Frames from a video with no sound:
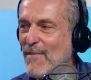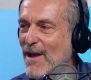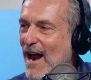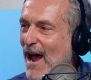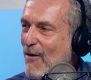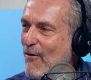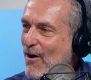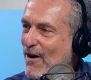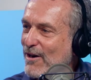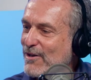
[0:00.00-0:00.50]
And
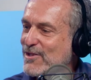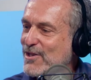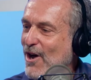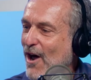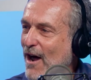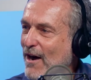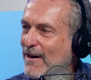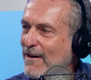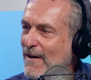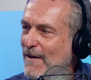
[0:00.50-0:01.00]
I want to
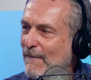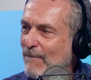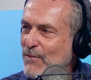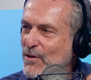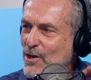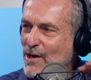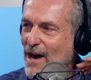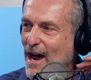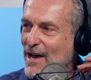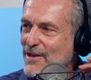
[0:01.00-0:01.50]
talk,
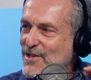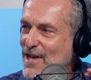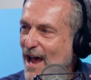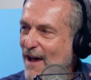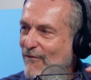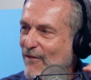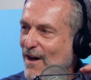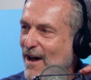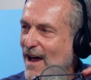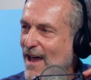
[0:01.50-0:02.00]
you guys
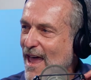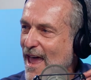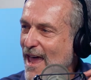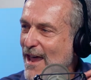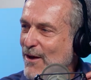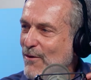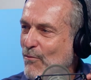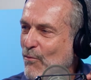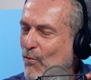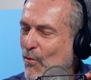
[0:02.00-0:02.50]
have
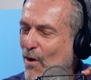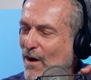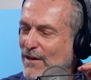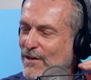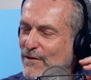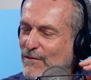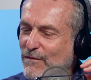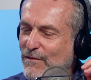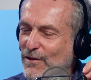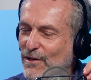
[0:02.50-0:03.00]
a
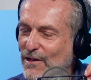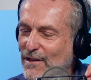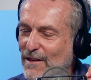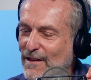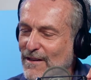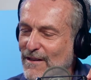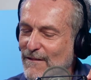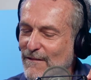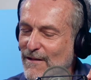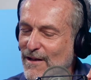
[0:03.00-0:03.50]

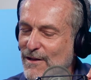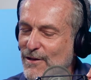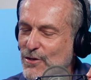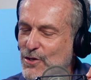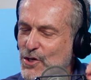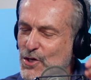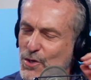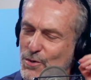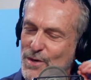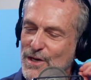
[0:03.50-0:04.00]
wonderful
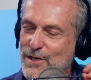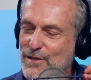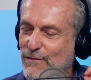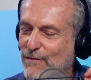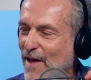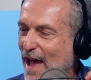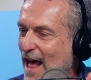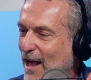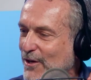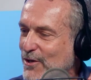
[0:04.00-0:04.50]
Jewish
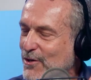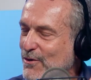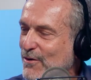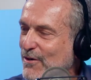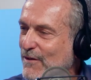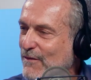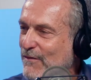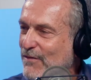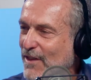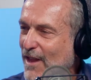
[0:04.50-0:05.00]

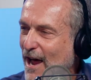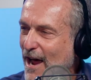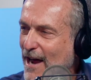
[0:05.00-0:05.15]
value of